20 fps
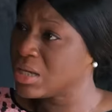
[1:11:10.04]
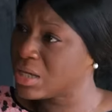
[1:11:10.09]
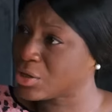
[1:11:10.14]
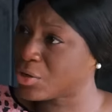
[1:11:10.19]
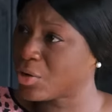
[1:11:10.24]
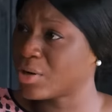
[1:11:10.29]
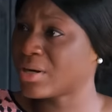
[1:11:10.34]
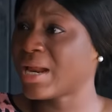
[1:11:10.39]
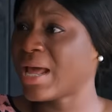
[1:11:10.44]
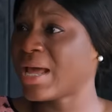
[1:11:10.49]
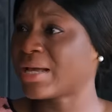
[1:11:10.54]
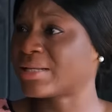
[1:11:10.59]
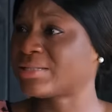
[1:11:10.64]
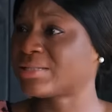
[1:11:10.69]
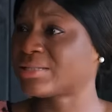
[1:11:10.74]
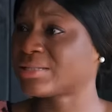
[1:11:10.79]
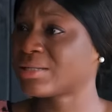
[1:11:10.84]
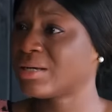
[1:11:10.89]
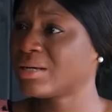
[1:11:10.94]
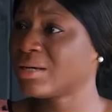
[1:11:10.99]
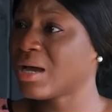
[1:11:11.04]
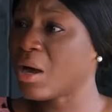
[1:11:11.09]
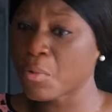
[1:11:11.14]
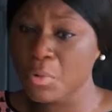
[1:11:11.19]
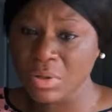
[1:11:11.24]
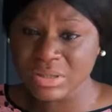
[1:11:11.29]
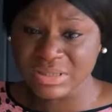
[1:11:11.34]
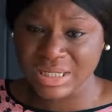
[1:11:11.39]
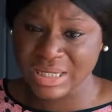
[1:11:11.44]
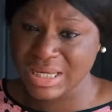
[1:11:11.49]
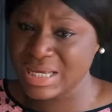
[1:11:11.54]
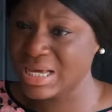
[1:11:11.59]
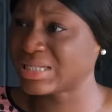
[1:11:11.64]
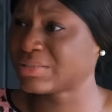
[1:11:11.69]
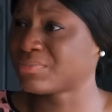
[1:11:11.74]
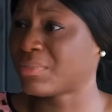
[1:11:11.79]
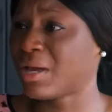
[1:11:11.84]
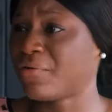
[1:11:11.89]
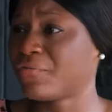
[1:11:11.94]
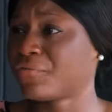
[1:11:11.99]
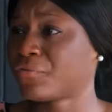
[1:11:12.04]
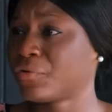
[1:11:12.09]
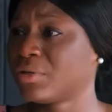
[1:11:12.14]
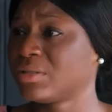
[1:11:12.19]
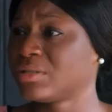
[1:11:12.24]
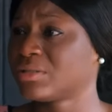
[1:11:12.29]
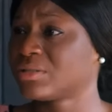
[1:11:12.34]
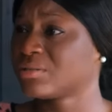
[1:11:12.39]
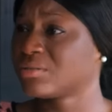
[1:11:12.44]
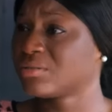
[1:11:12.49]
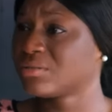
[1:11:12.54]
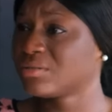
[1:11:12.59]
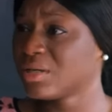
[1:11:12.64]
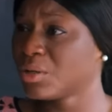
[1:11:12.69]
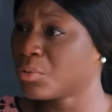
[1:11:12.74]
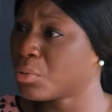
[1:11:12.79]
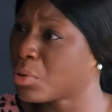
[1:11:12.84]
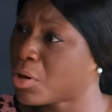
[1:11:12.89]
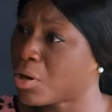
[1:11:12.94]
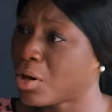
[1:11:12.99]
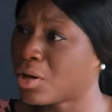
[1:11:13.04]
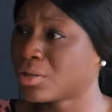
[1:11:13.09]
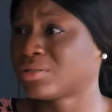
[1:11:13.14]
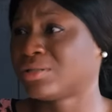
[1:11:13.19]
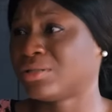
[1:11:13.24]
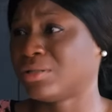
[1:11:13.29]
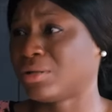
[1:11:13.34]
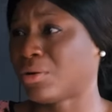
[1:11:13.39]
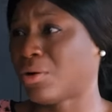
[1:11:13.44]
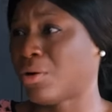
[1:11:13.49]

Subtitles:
it connects. And once he hears my voice, he will cut the